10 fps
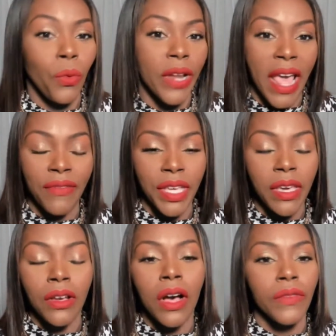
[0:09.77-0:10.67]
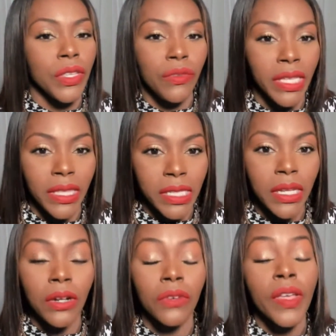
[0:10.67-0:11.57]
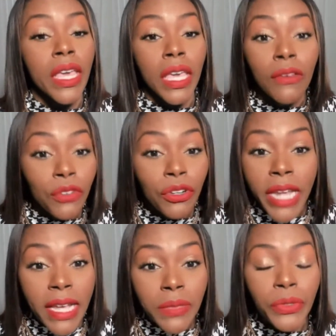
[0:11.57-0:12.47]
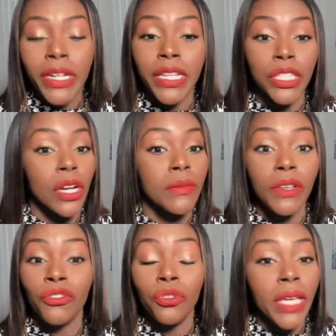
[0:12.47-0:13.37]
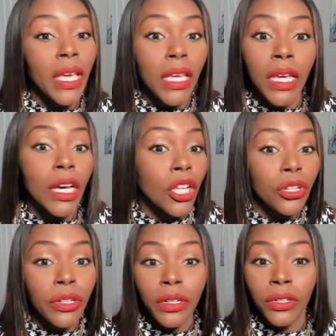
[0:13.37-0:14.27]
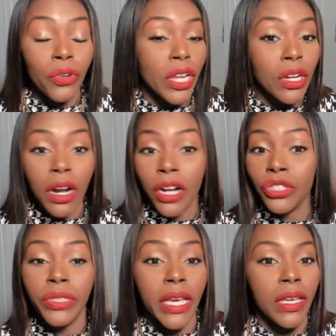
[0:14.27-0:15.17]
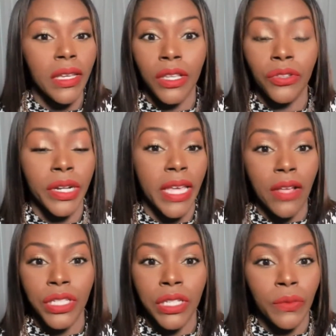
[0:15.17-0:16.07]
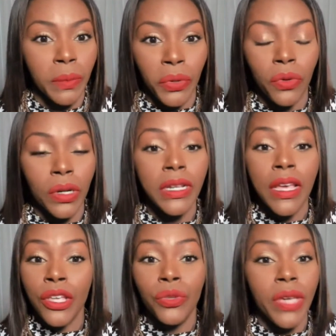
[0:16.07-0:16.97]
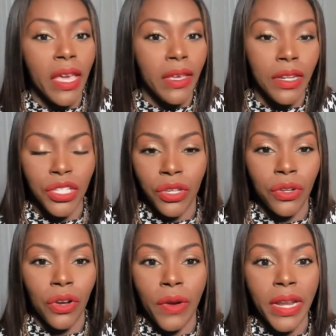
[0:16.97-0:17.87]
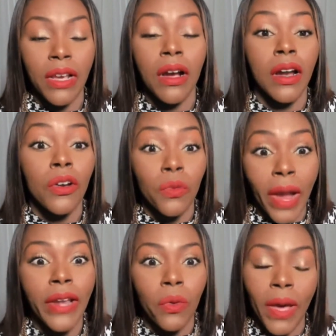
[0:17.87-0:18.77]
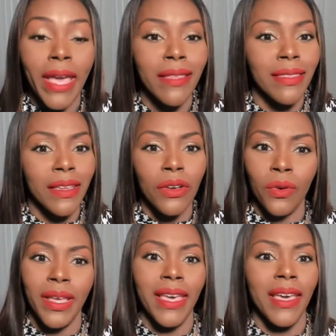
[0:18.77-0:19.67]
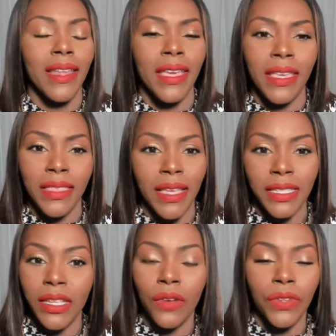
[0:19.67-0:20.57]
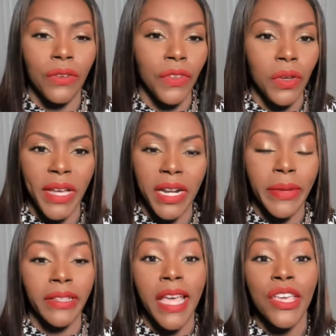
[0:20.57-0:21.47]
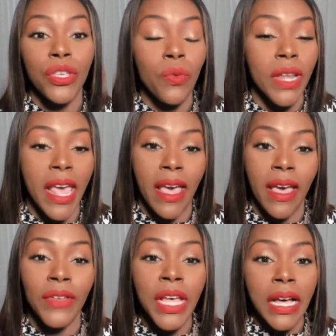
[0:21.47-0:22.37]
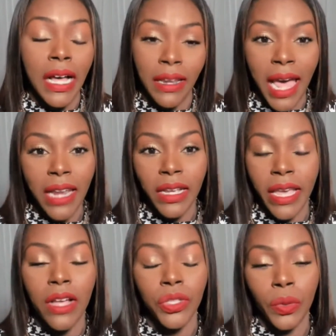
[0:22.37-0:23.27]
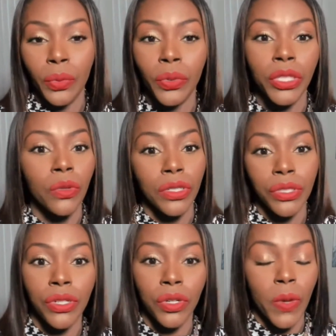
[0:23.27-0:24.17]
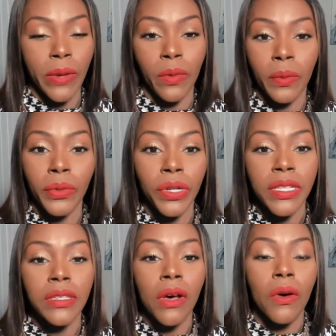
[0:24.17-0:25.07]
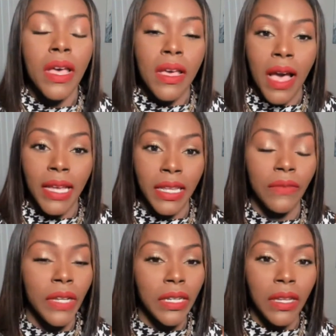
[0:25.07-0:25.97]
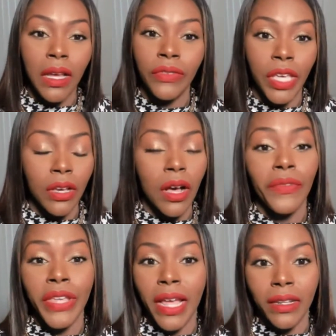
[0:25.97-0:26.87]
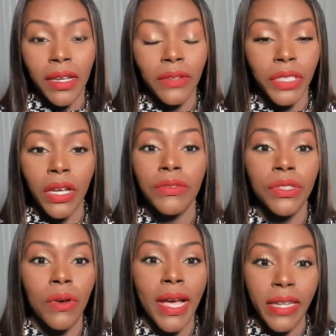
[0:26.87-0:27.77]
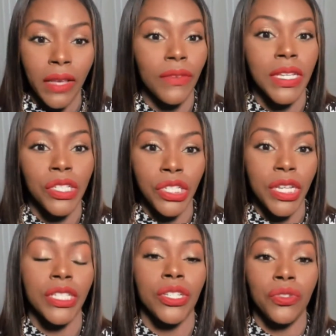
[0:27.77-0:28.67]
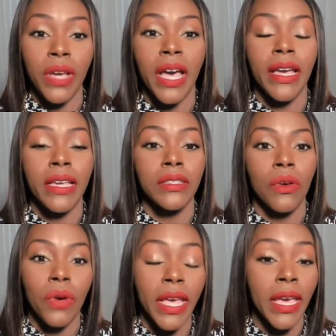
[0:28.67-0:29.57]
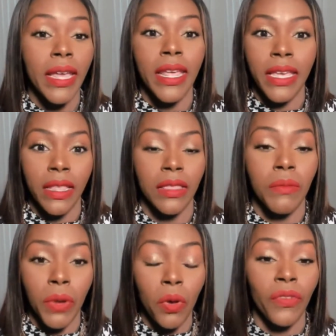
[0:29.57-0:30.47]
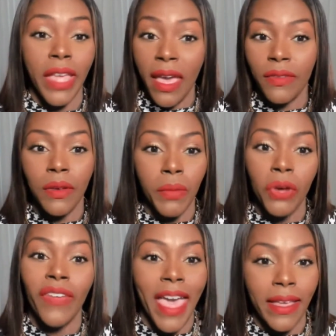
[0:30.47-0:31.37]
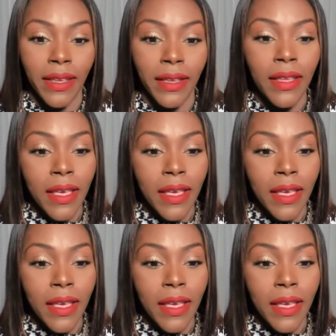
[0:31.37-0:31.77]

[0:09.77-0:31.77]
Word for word: were to have the Kikoff and you get the Self. If you're desperate in terms of you can't get other credit cards, you can't get other accounts to report, you can't get a secure credit card right away, then go ahead and get that Self. Don't feel bad about that. You want to have a lot of accounts reporting onto your credit report. So I definitely love Kikoff and I love Self. So I definitely suggest that you guys go ahead and get them both and have them both added.